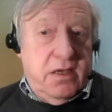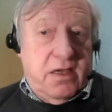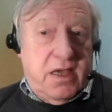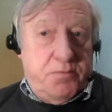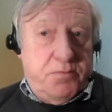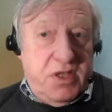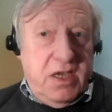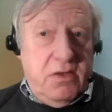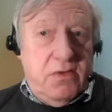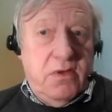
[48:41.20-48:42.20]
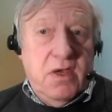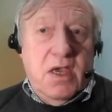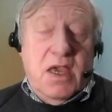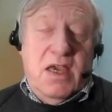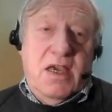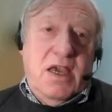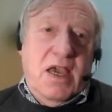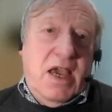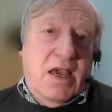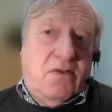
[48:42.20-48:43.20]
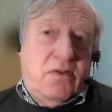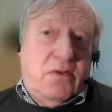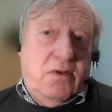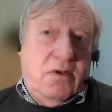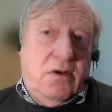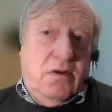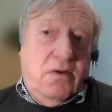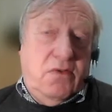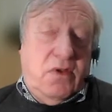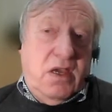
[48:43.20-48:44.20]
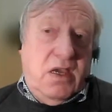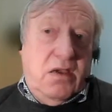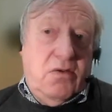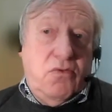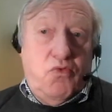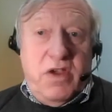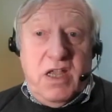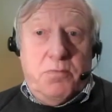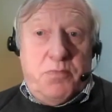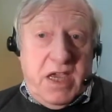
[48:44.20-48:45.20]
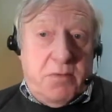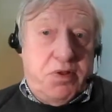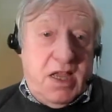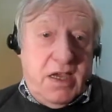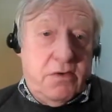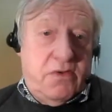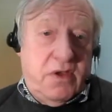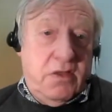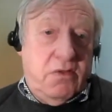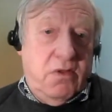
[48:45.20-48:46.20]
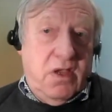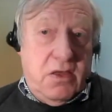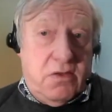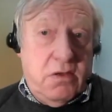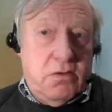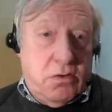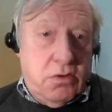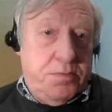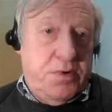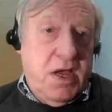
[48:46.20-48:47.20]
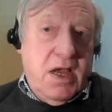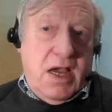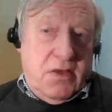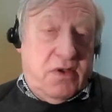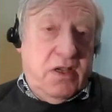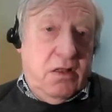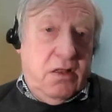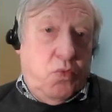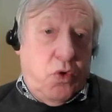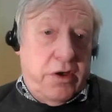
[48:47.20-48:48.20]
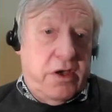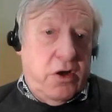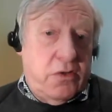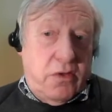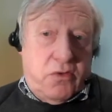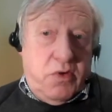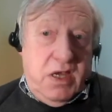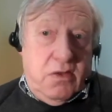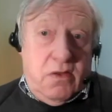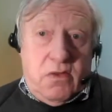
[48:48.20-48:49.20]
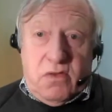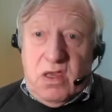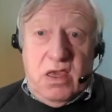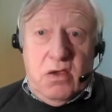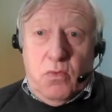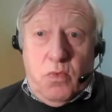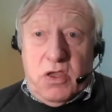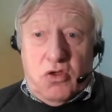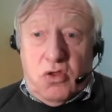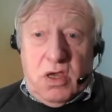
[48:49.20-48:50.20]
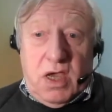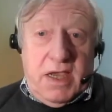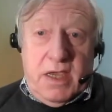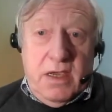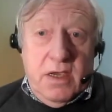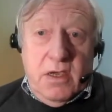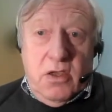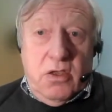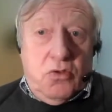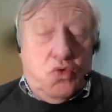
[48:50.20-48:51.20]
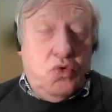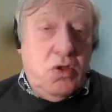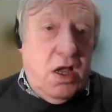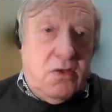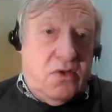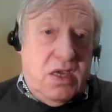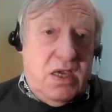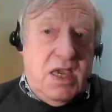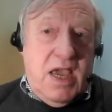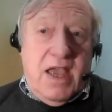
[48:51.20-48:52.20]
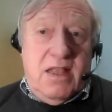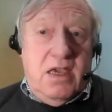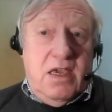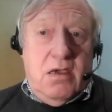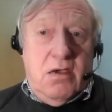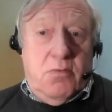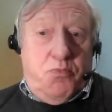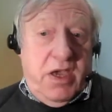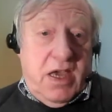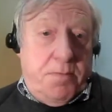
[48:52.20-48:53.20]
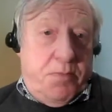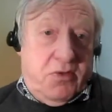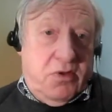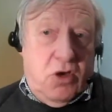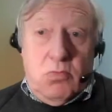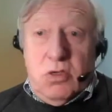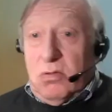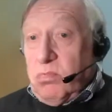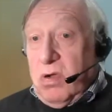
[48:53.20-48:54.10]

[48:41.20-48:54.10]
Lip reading: companies, as the real big players in Eastern Europe are still working on the 3C, which I do not see any pickup at the moment.